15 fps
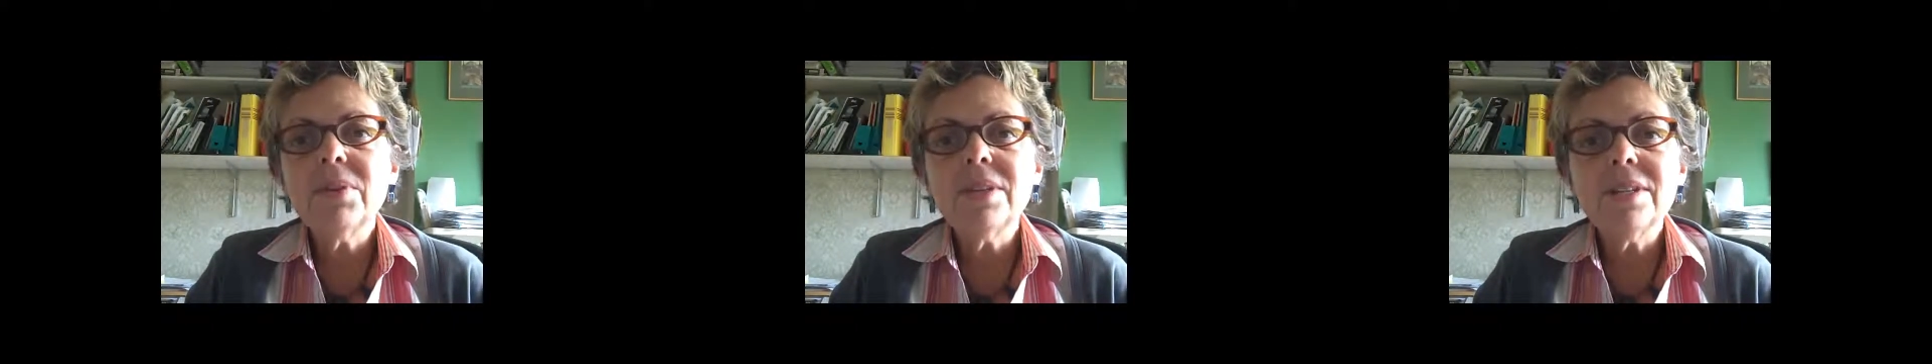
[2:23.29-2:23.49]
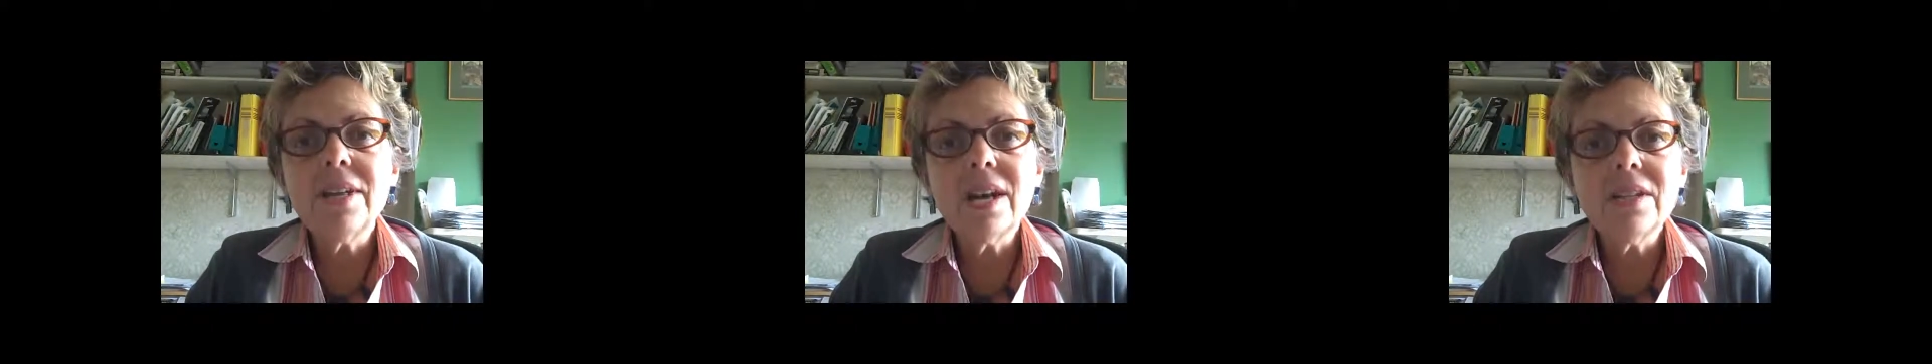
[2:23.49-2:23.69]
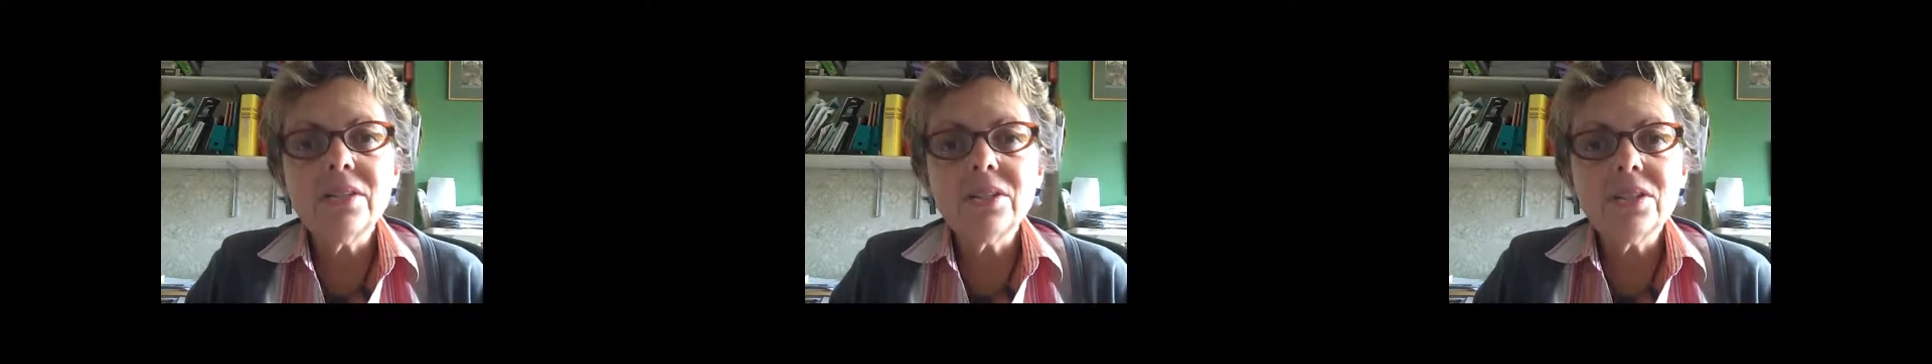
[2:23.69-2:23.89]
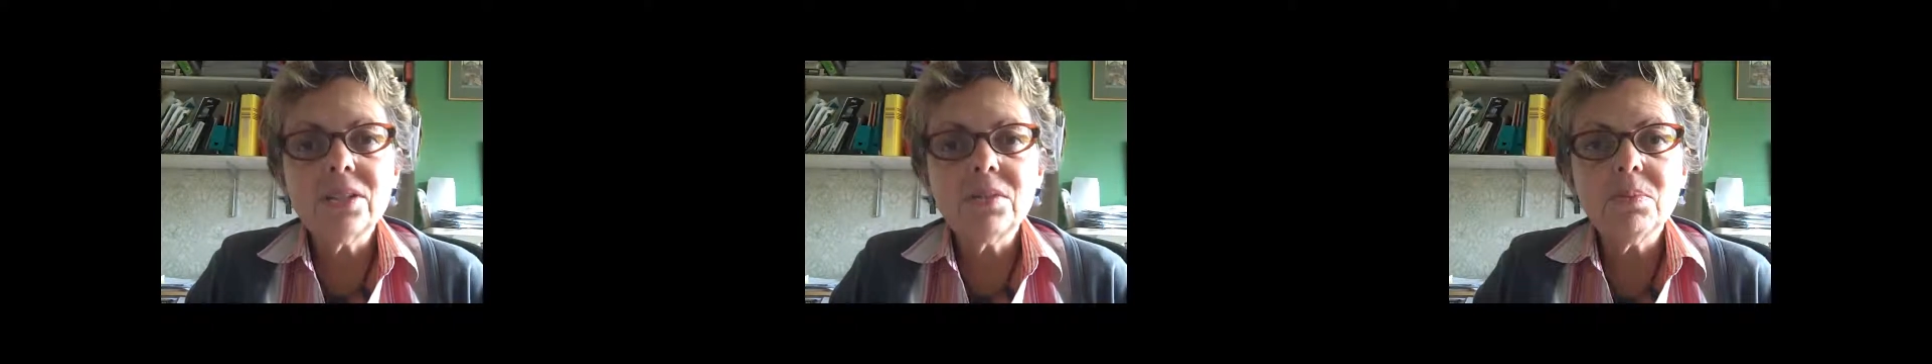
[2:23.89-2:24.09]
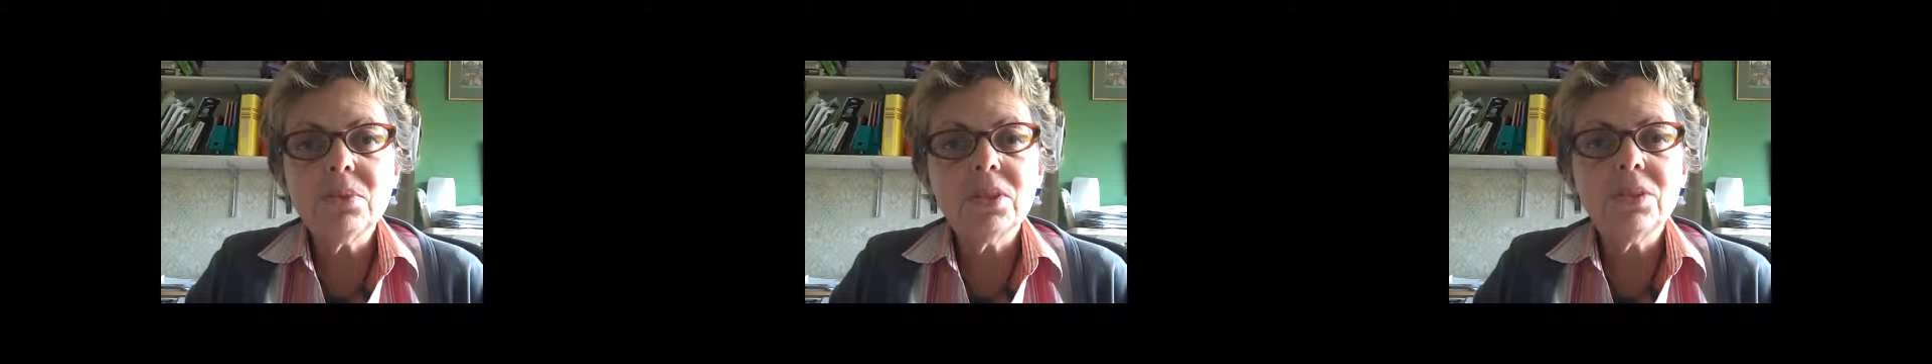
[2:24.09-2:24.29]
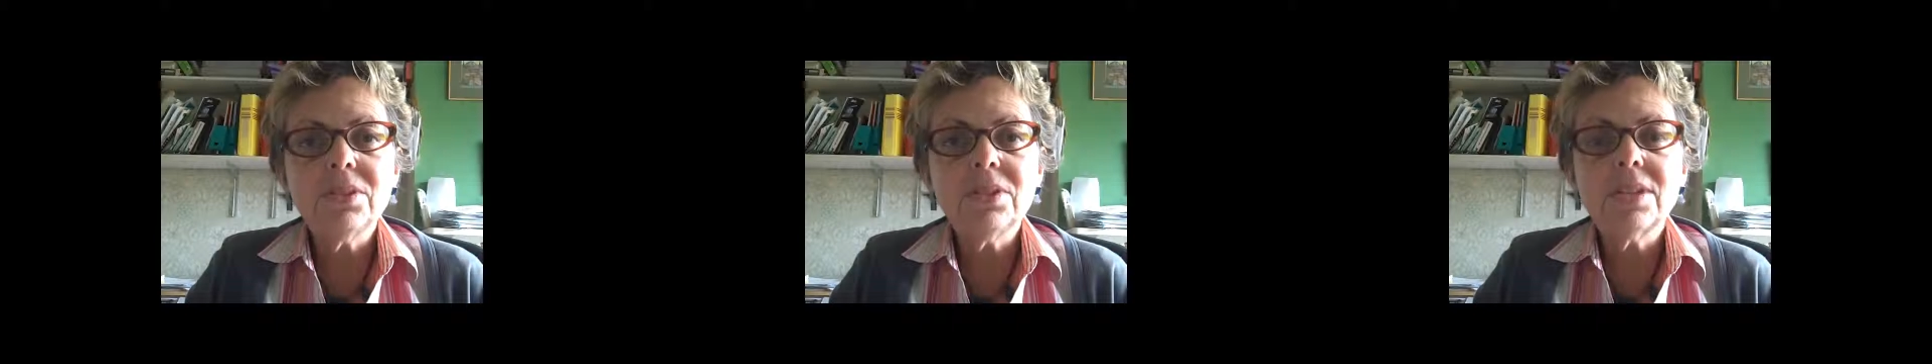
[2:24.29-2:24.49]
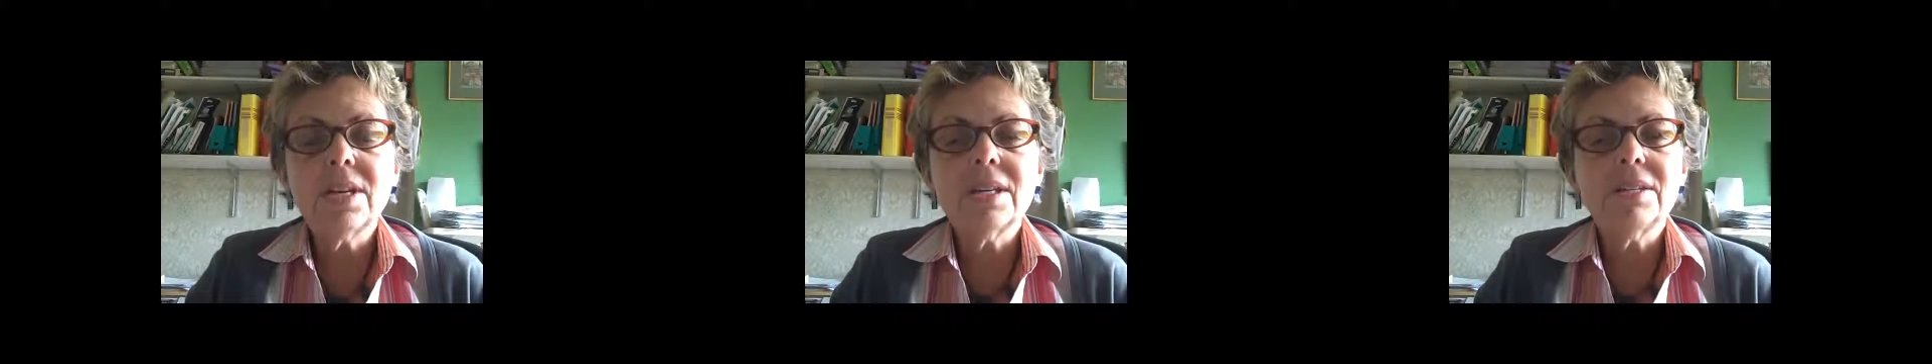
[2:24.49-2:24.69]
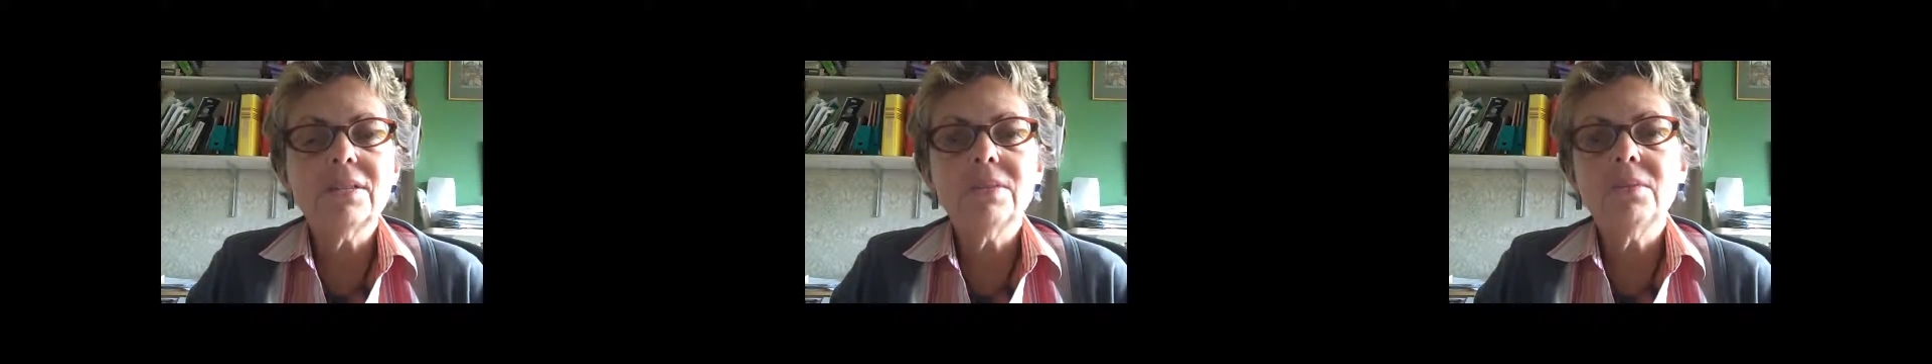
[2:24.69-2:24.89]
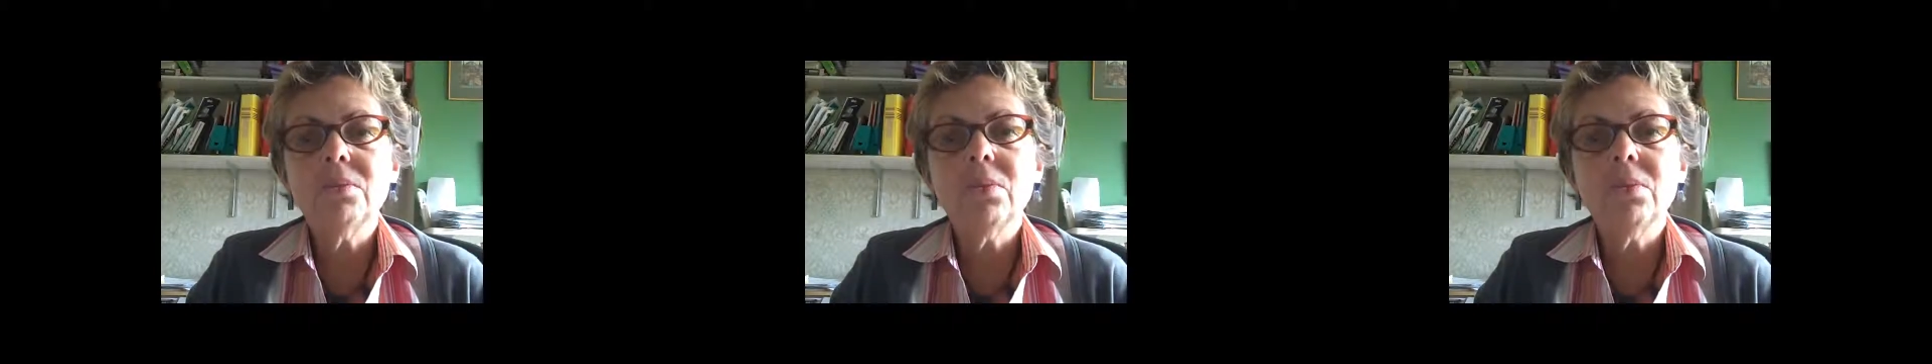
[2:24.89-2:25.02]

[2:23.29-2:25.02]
analysis process,